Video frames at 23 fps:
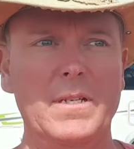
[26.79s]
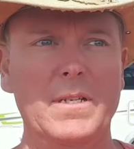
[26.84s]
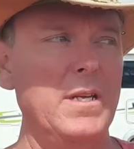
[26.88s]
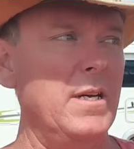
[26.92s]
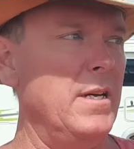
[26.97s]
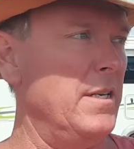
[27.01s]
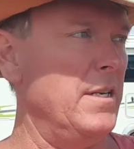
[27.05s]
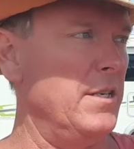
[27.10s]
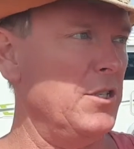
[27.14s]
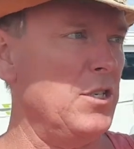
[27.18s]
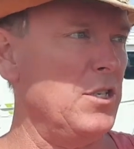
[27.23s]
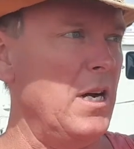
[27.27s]

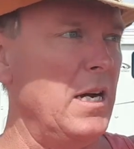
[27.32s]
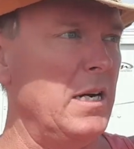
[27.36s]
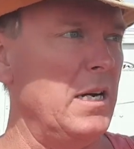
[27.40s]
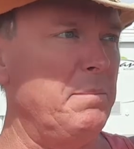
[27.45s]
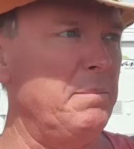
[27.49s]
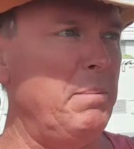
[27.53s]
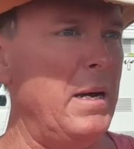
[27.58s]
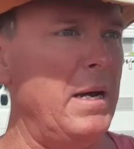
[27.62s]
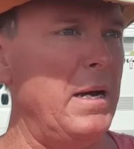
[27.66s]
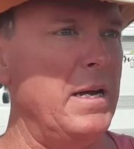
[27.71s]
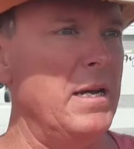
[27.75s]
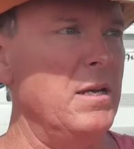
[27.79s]
the Shark
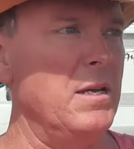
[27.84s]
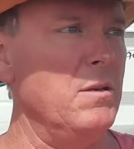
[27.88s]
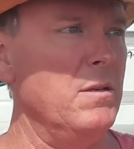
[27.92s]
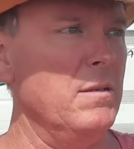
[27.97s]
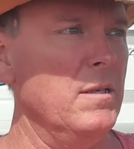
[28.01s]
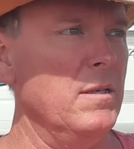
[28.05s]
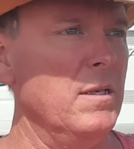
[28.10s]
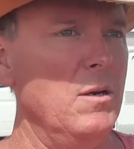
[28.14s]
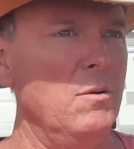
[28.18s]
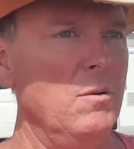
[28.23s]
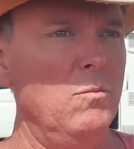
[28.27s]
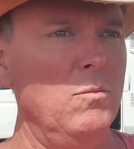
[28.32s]
Bay
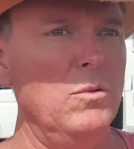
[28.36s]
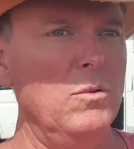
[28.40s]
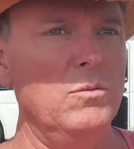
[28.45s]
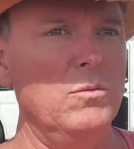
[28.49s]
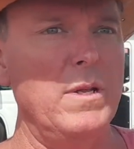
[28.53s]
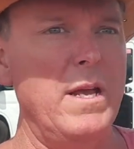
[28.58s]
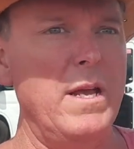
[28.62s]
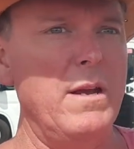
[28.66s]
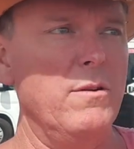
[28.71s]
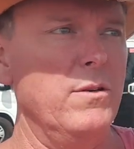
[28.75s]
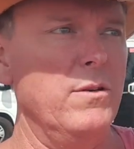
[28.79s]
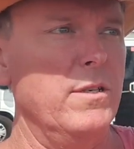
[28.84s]
World
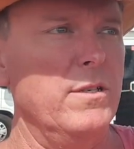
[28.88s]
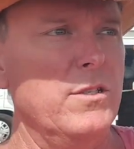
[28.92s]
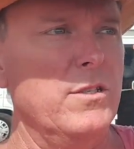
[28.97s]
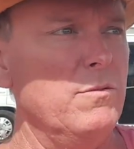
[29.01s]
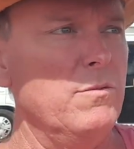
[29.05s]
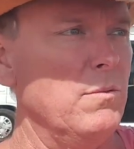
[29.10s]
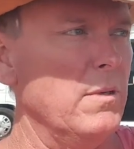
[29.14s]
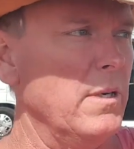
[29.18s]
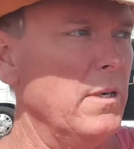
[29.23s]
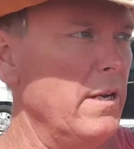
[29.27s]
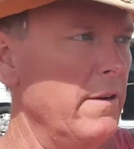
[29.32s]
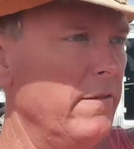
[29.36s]
Heritage,
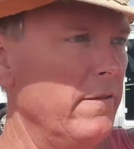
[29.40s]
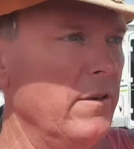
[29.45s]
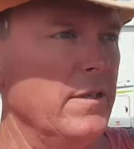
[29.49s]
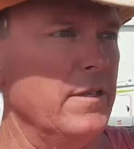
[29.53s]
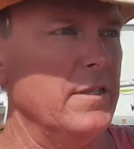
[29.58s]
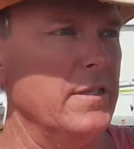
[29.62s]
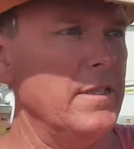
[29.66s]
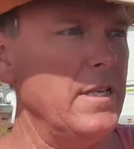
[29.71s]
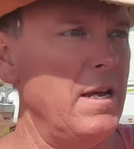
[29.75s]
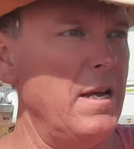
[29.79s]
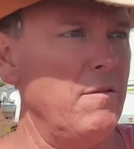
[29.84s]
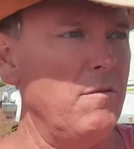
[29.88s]
whatever it
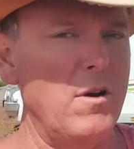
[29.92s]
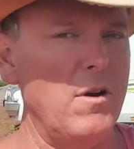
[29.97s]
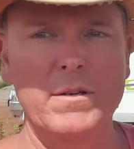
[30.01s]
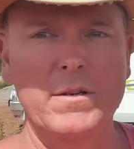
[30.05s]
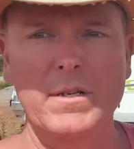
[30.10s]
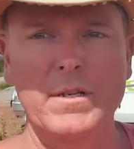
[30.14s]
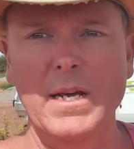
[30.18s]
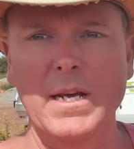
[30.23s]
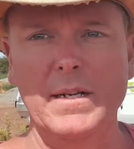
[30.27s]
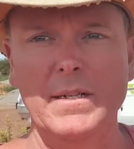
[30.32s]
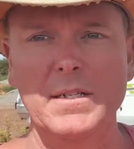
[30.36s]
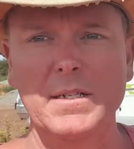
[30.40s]
is, their
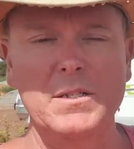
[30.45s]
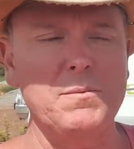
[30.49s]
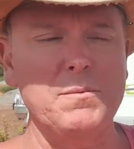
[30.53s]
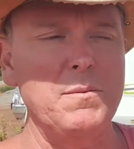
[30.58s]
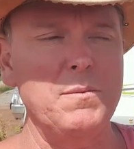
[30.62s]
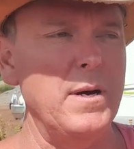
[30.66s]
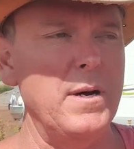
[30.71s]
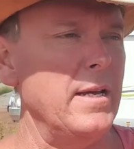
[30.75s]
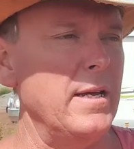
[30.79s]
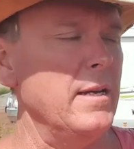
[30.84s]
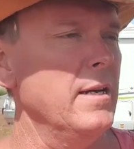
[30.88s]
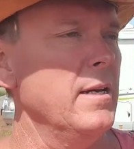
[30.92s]
road down this
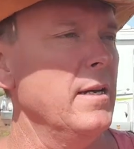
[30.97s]
way.